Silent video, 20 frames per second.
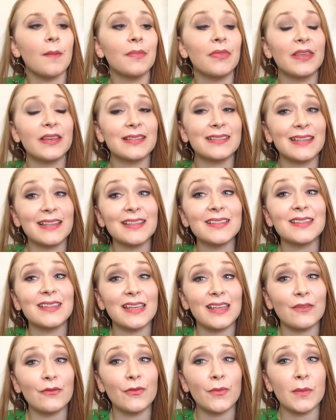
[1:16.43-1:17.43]
This is
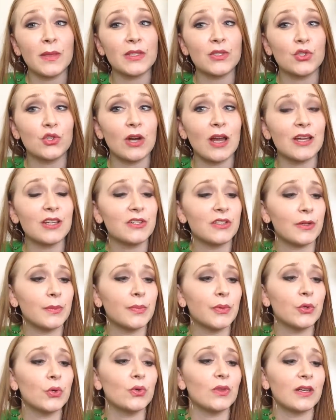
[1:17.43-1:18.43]
the infamous dry
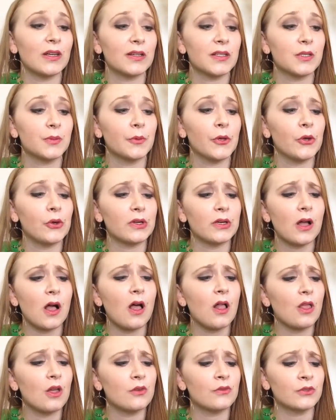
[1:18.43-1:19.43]
shampoo that exploded
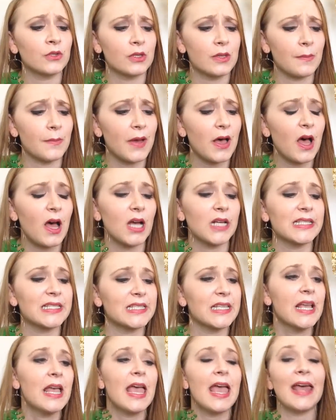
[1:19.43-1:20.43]
all over the
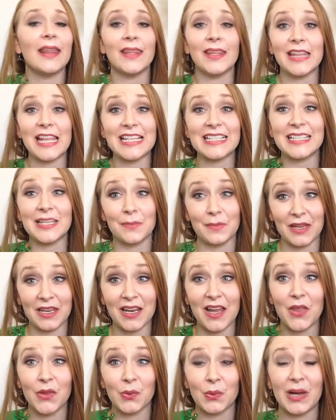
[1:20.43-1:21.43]
box, and then they sent me
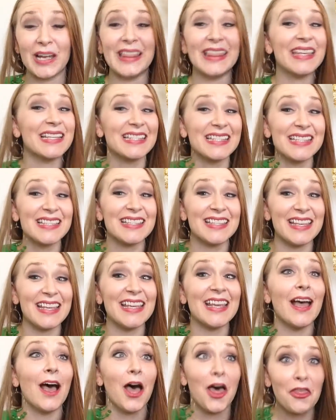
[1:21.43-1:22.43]
another one. This is
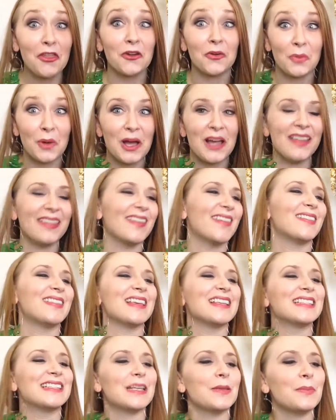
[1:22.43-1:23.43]
the other one that
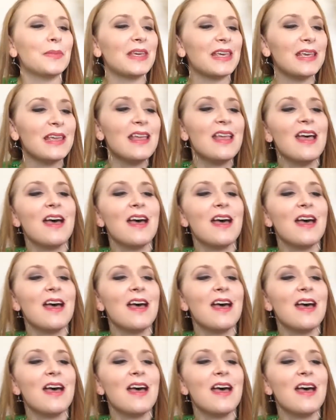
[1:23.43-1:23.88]
they sent me.